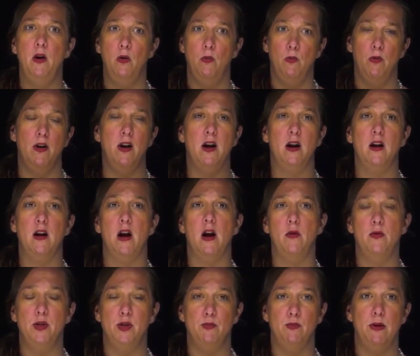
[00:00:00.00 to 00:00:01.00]
We're not going to
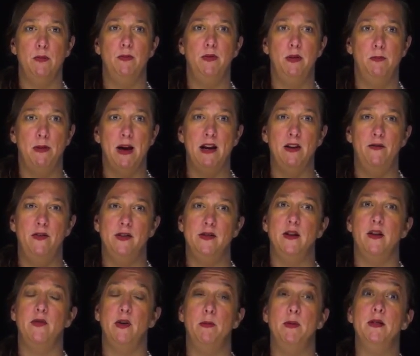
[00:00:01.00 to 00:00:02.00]
always reap the benefits
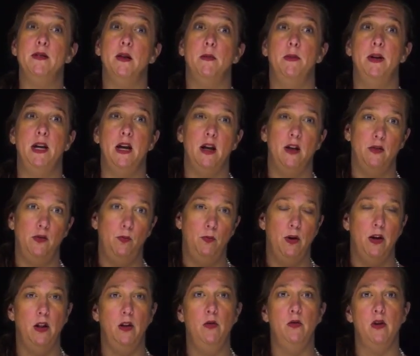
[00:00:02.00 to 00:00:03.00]
of it, but somebody else
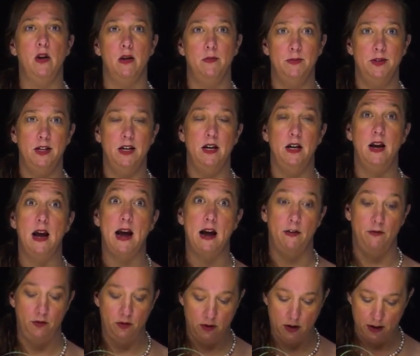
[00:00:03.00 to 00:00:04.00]
will who comes in
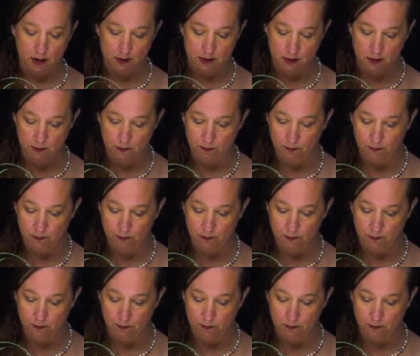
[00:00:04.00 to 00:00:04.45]
after us.